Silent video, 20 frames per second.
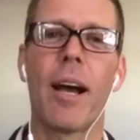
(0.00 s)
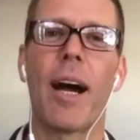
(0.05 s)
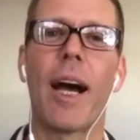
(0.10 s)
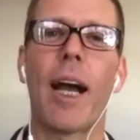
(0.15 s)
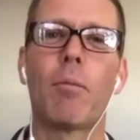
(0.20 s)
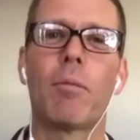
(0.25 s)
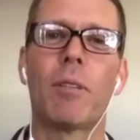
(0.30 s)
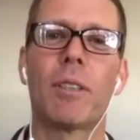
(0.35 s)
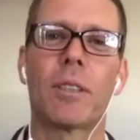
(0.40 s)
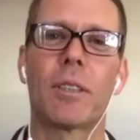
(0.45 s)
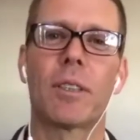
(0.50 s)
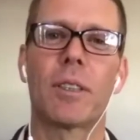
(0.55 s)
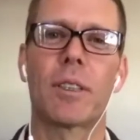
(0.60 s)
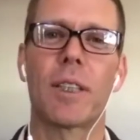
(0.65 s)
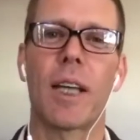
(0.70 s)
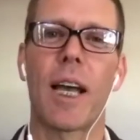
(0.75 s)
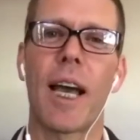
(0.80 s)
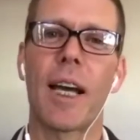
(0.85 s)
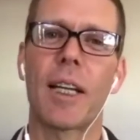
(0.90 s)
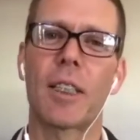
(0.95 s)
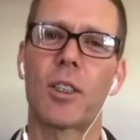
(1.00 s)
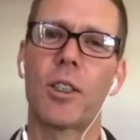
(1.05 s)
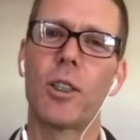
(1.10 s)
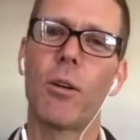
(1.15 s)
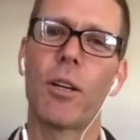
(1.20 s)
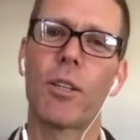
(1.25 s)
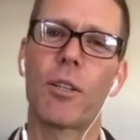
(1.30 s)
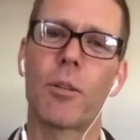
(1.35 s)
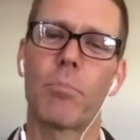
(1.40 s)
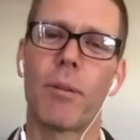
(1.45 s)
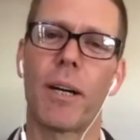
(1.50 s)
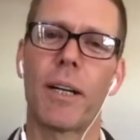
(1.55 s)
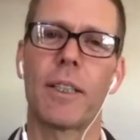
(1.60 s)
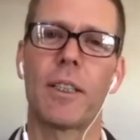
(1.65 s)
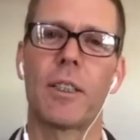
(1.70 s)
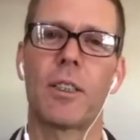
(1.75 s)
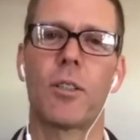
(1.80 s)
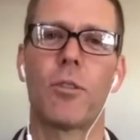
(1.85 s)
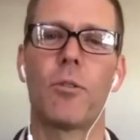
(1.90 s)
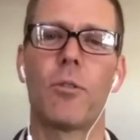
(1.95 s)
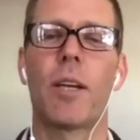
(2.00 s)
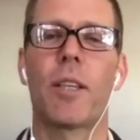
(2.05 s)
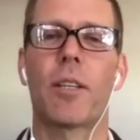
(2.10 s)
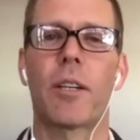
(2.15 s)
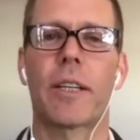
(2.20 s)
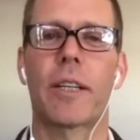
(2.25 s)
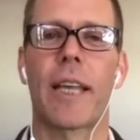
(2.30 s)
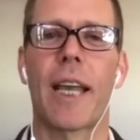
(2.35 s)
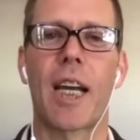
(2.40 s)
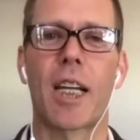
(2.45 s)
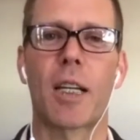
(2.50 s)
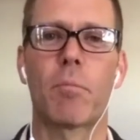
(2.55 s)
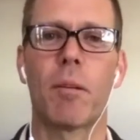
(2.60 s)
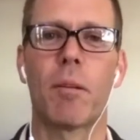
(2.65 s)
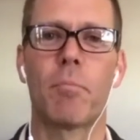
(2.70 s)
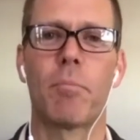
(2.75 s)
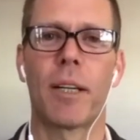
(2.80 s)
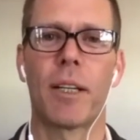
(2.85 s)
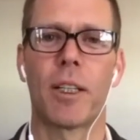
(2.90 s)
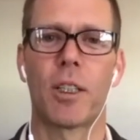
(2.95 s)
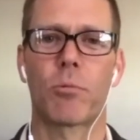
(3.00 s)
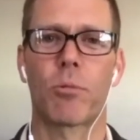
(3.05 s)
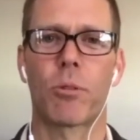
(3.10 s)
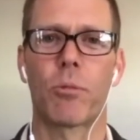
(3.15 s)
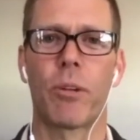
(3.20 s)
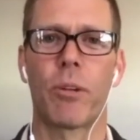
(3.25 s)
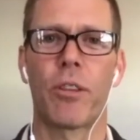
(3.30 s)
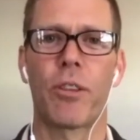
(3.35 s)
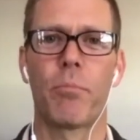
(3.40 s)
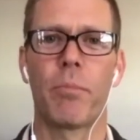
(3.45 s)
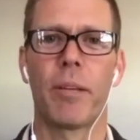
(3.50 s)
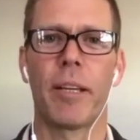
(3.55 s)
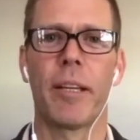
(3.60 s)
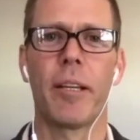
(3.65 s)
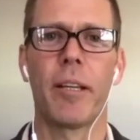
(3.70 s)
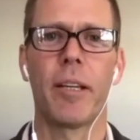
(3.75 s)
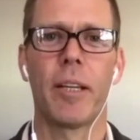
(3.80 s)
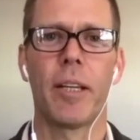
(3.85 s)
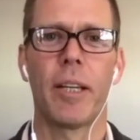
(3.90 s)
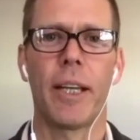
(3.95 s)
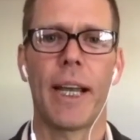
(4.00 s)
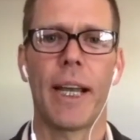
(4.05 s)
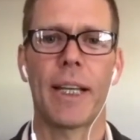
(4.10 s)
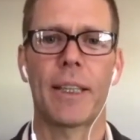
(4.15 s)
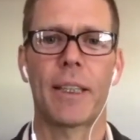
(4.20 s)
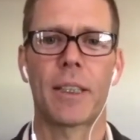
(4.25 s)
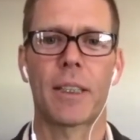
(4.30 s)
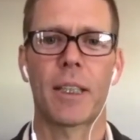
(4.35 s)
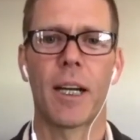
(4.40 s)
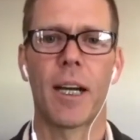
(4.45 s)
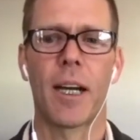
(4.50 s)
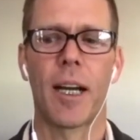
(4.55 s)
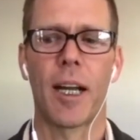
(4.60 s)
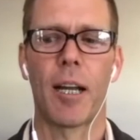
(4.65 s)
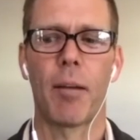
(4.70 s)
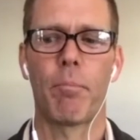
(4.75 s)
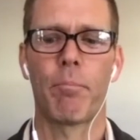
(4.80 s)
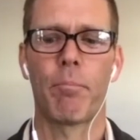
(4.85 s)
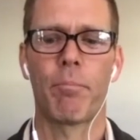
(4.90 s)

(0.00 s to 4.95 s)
I was, I had two other buddies, two other academy buddies were with me at the time.